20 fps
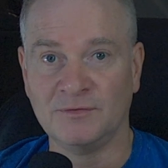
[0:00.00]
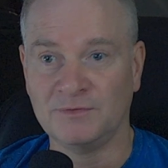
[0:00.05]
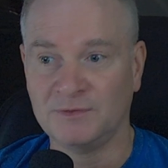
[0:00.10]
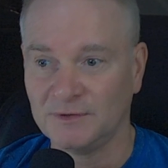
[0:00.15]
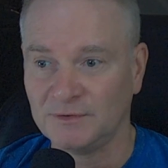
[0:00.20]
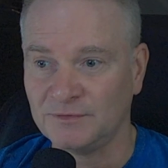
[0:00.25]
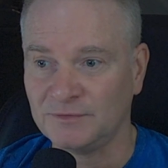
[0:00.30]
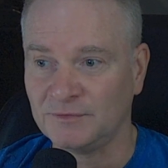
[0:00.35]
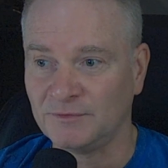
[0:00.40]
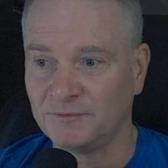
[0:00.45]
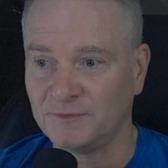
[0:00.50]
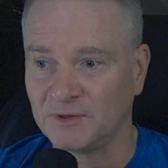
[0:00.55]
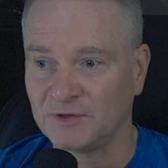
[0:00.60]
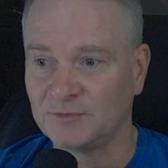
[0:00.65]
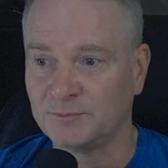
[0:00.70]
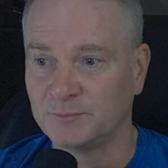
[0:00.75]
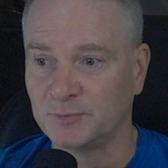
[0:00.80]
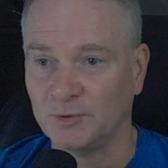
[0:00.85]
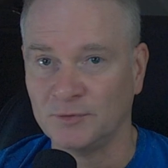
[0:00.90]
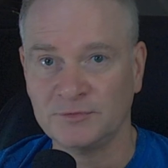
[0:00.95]
this
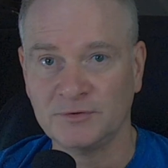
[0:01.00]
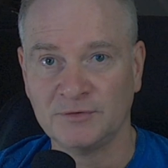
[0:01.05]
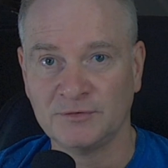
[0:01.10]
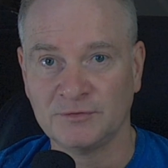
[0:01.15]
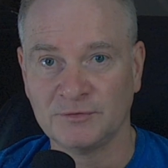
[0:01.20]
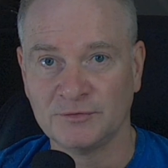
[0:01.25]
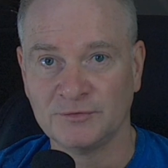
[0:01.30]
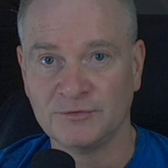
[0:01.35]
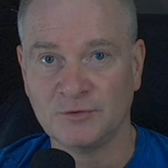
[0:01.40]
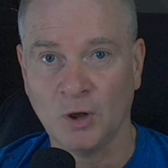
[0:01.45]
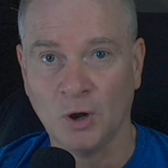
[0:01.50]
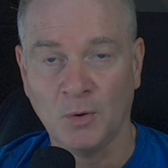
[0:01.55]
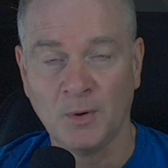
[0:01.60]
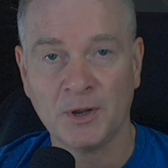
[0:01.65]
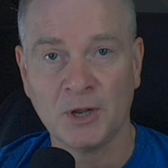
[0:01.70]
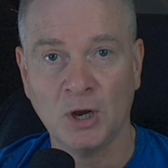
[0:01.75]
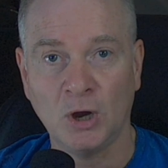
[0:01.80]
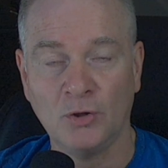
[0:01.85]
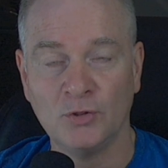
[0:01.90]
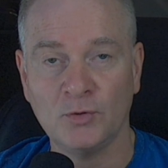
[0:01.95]
affects processors
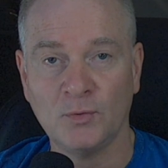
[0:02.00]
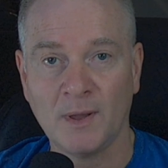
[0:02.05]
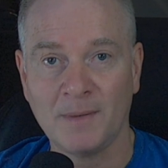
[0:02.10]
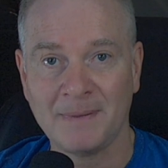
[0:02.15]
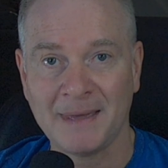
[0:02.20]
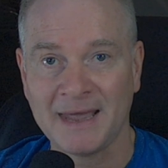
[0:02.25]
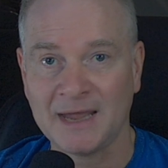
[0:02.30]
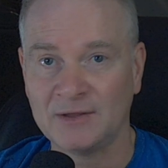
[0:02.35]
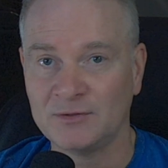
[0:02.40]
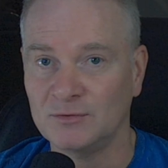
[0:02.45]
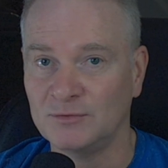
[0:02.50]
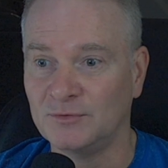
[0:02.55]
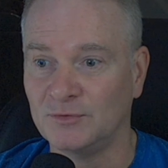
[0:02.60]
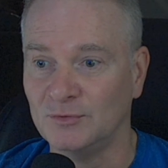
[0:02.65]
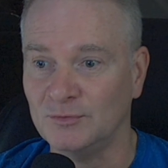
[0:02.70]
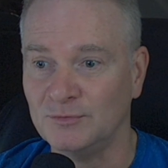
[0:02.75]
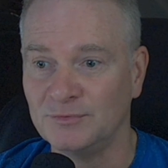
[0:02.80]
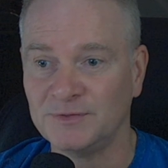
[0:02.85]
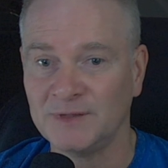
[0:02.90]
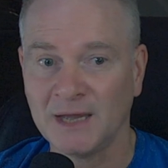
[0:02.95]
going all the way back to
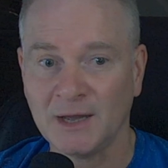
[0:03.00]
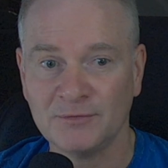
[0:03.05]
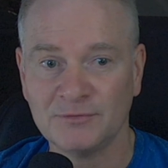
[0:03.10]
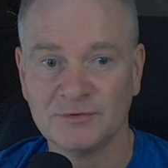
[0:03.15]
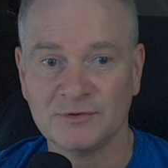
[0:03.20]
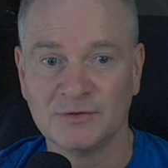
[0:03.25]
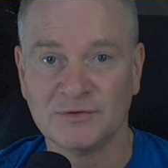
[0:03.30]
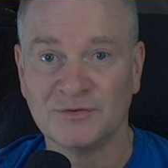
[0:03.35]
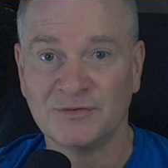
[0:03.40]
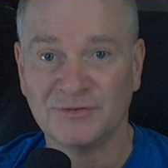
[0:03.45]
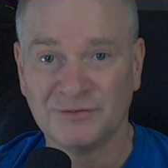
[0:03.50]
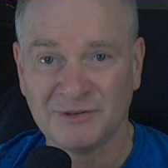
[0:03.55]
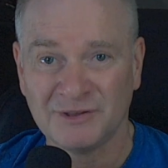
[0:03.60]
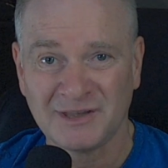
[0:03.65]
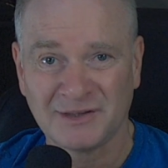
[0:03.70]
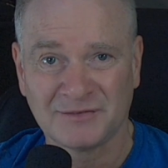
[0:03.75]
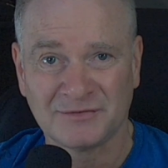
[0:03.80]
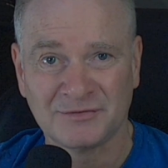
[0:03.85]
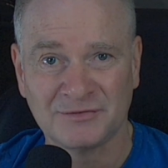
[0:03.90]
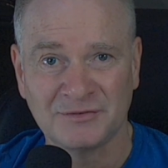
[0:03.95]

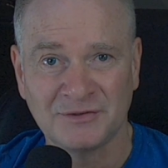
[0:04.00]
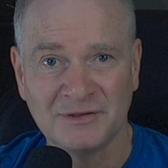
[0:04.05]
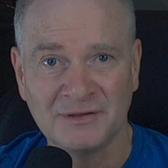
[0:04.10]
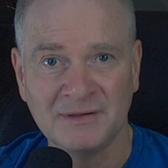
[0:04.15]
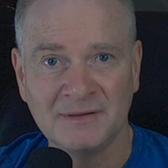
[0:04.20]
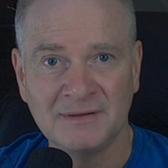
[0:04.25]
2006